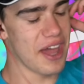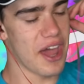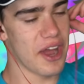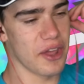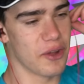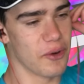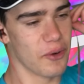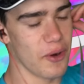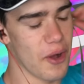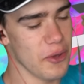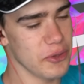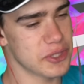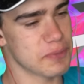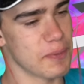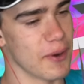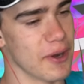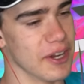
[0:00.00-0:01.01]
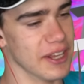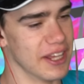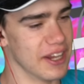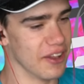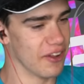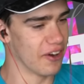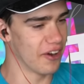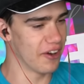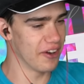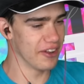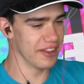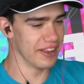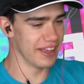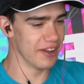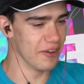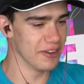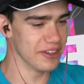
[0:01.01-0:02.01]
got a growth spurt a little
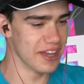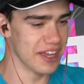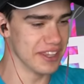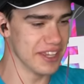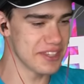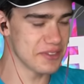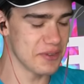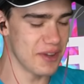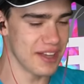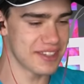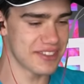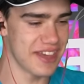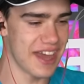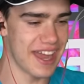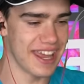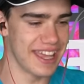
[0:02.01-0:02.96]
early. Hold on, let's watch that